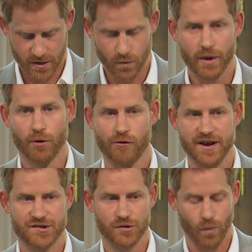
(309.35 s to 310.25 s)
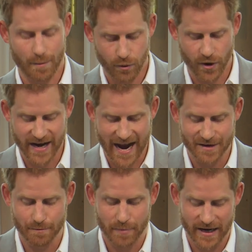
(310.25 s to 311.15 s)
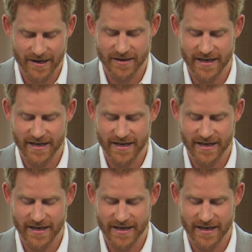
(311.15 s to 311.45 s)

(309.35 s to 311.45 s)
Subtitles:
We will reach 1.8 billion